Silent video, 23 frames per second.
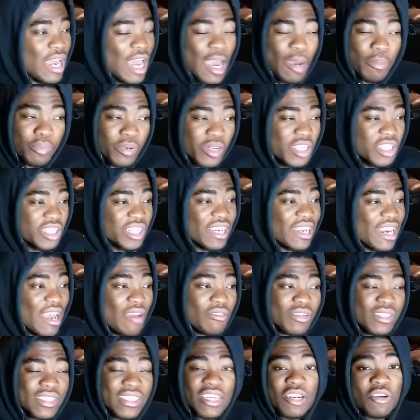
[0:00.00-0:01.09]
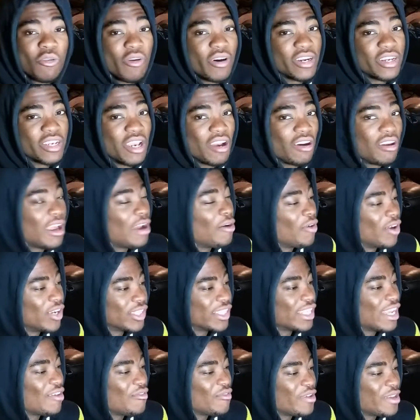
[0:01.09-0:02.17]
Appreciate every single one of y'all that
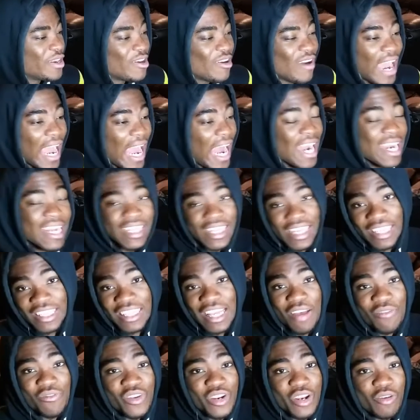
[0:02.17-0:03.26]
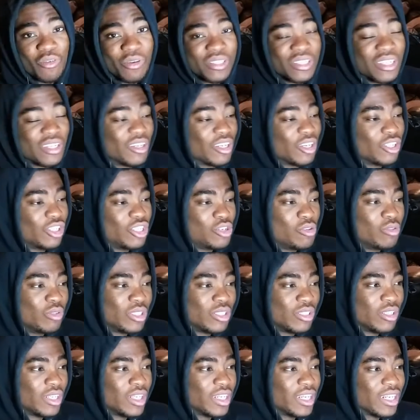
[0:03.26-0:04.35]
watched that video. I didn't think that video was gonna do
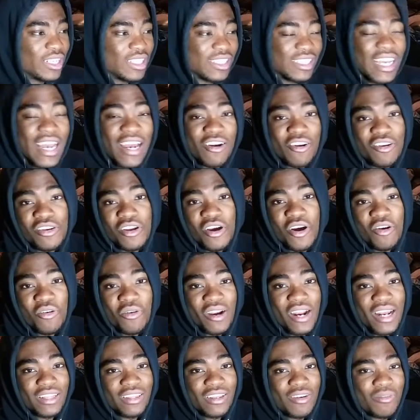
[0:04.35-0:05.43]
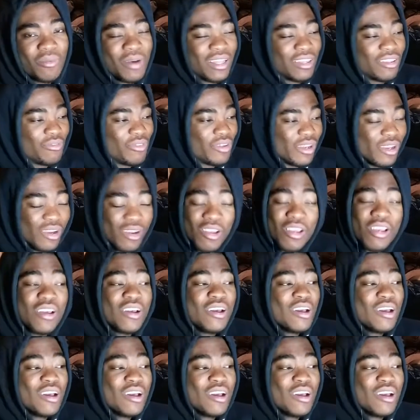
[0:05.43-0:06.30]
too good because I don't know what I thought about the video,